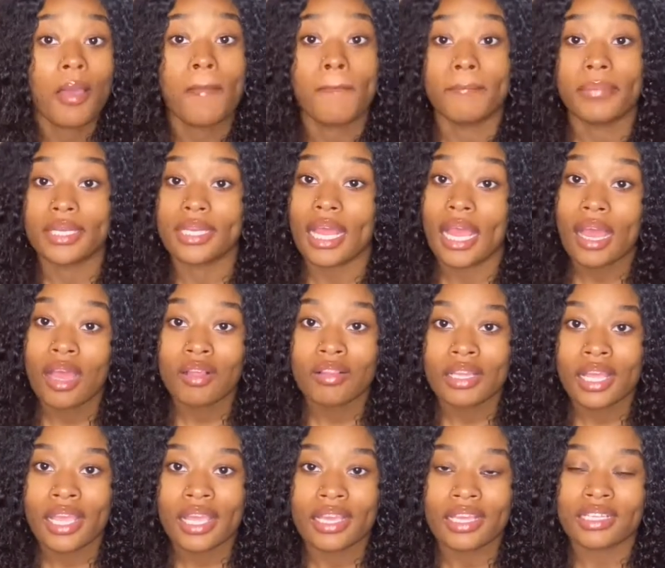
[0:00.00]
But now,
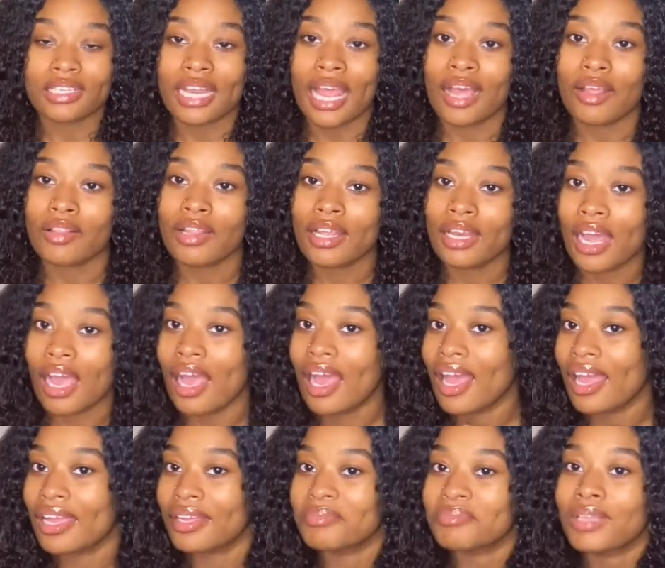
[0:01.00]
like, now that
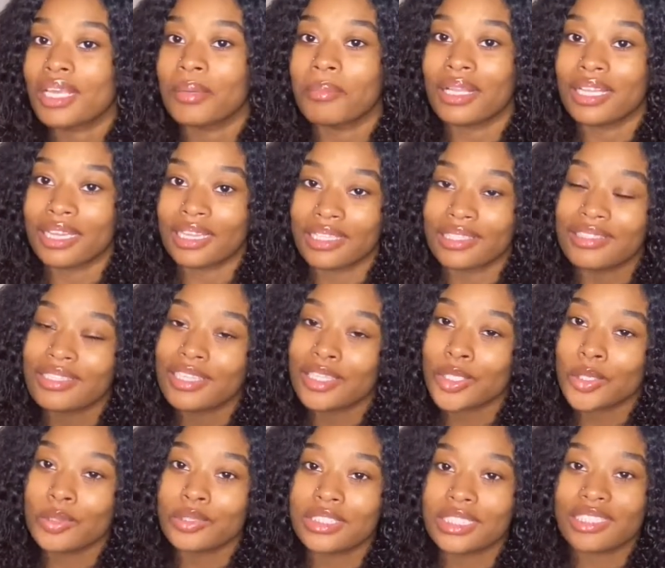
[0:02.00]
I am a
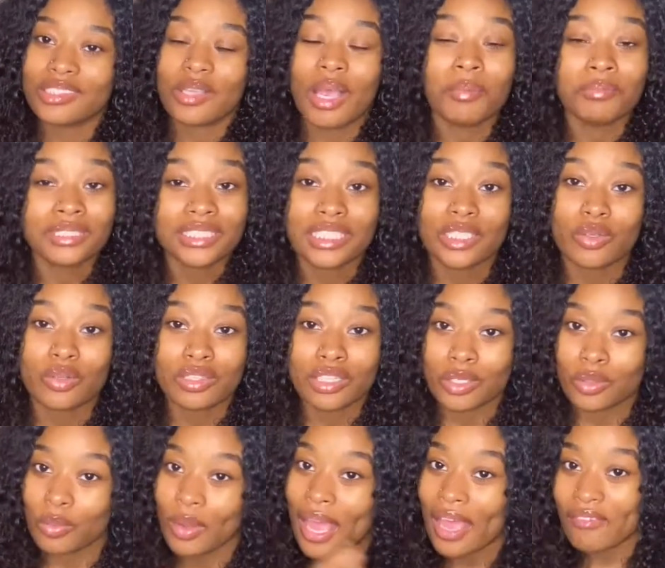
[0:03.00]
little gentle, I'm still a
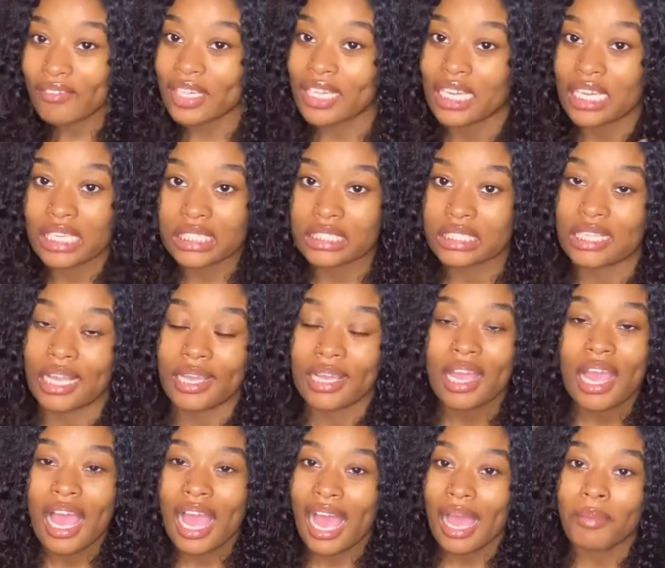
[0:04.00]
little heavy handed. Like,
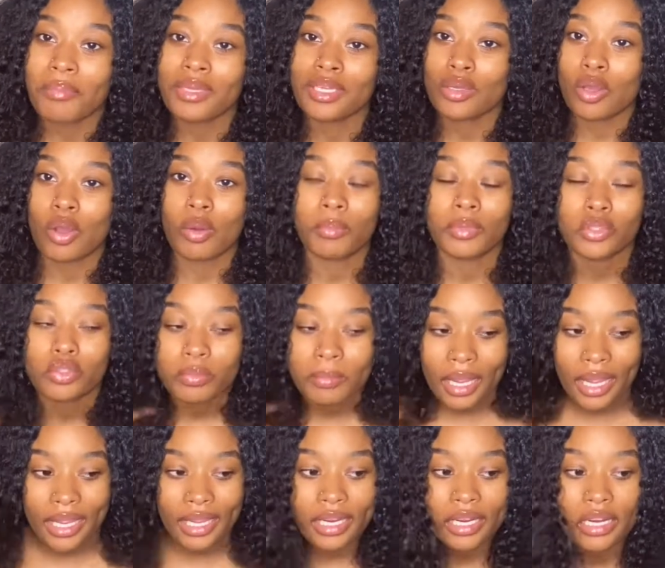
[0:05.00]
I be combing through
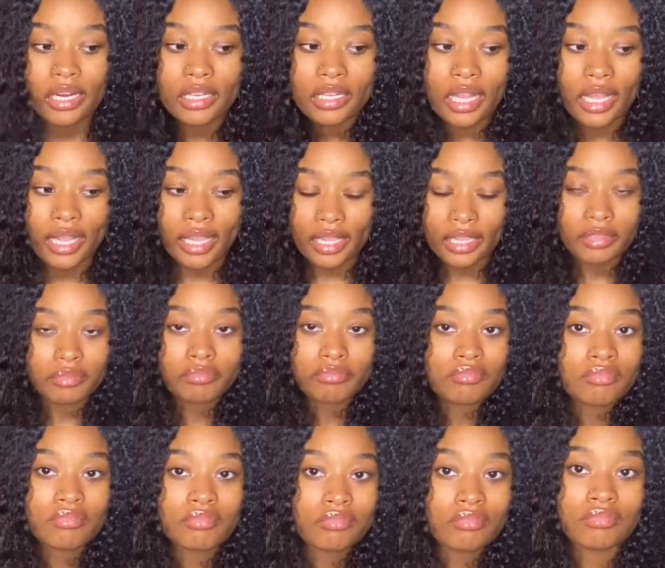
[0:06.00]
my hair, like,
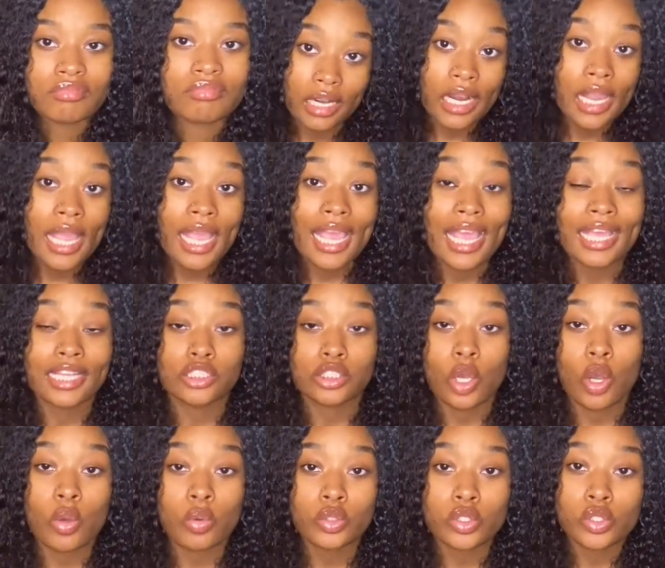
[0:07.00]
and
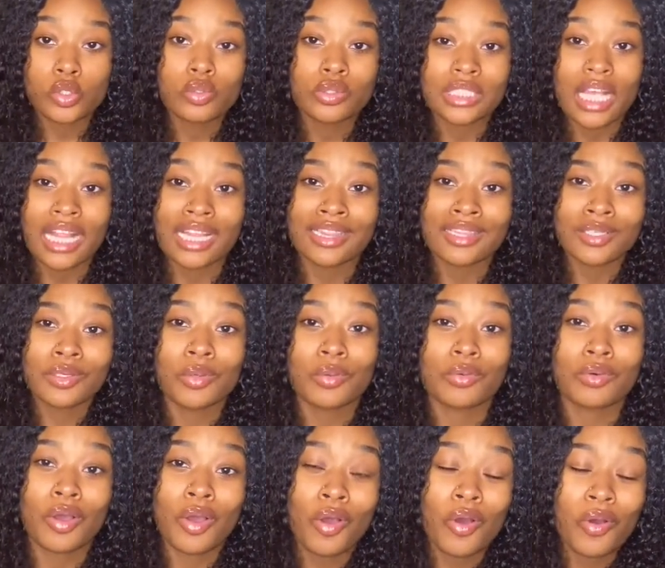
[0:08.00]
don't use a
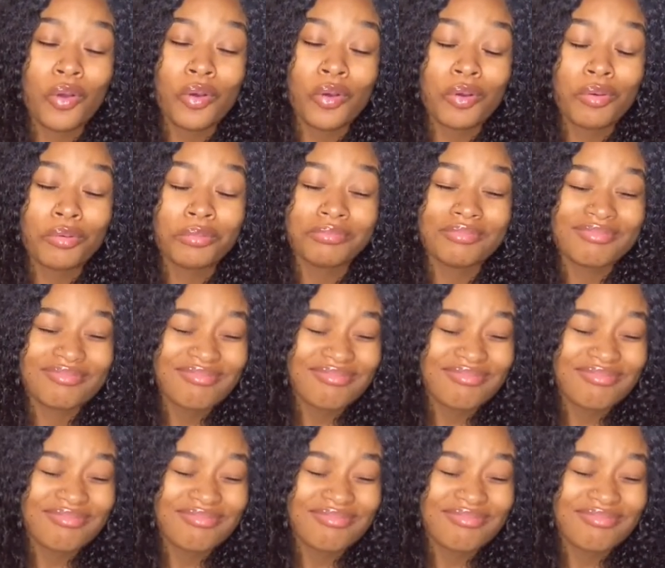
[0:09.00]
little comb.